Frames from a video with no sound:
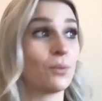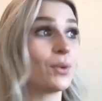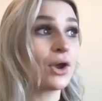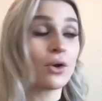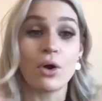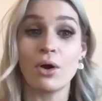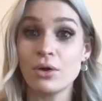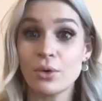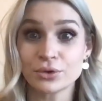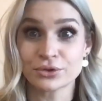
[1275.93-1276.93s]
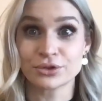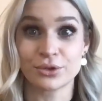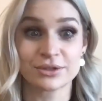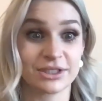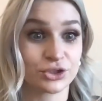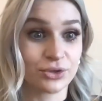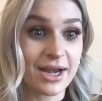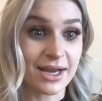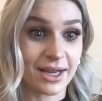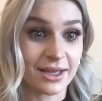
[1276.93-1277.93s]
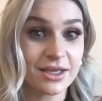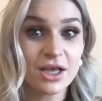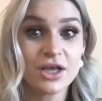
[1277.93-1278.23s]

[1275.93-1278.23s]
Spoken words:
and we are all older adults in training.